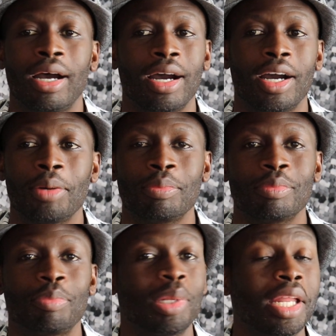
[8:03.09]

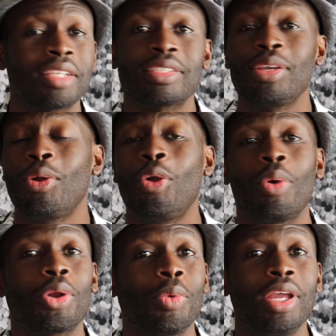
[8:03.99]
Um, but let's see
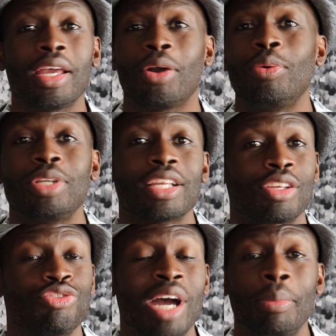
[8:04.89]
who agree and who
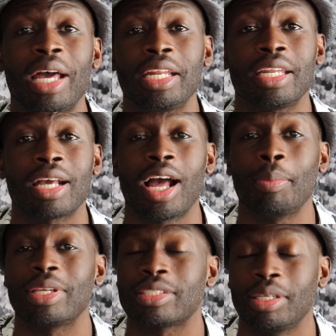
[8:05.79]
doesn't. Drop down in the
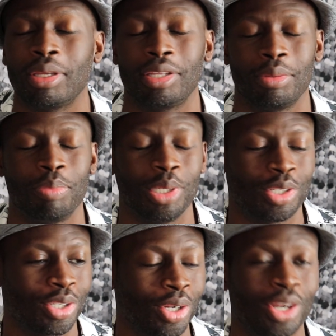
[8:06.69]
comments and, and, be
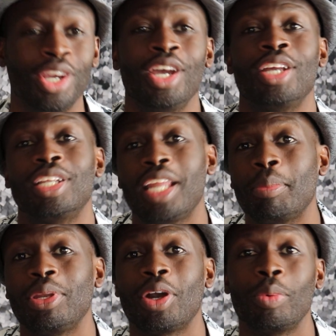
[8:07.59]
sure to
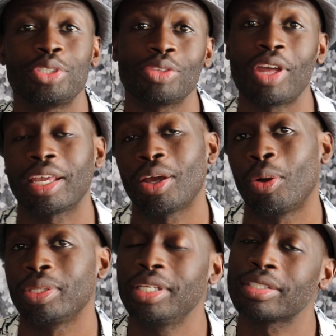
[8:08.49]
let me know what you're thinking
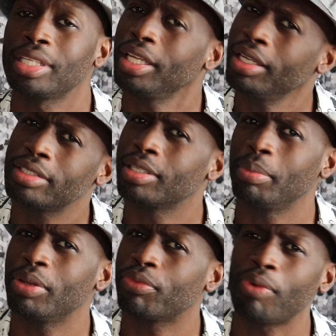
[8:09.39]
on this
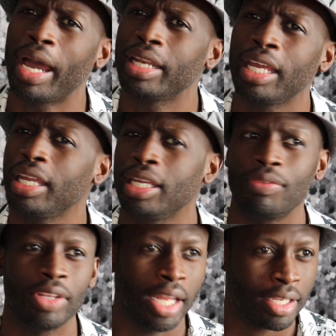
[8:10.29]
intimate Friday
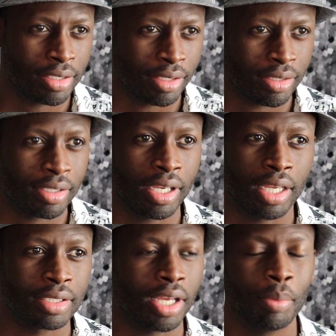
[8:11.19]
evening as the
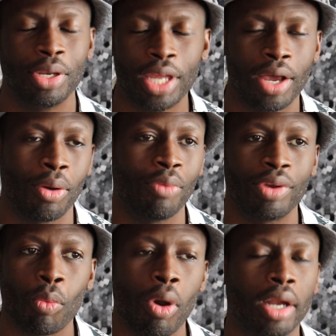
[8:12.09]
sun's coming down
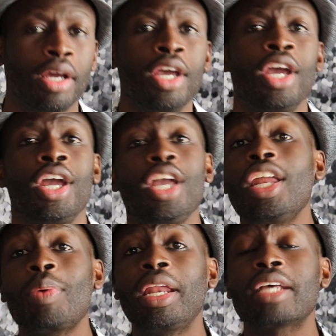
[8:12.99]
over the water.
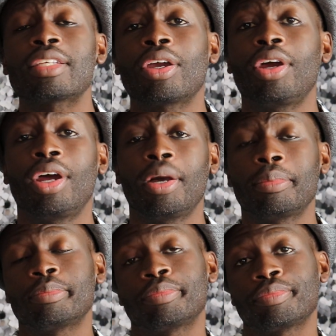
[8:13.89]
Anyway, that's a
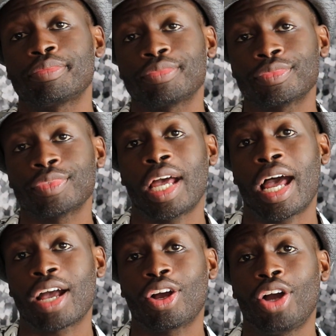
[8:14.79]
girl.
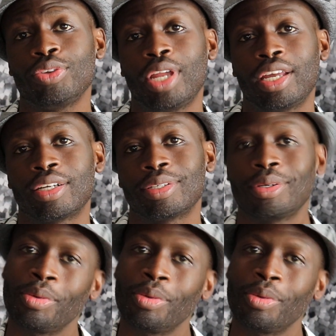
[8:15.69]
I'll call you later.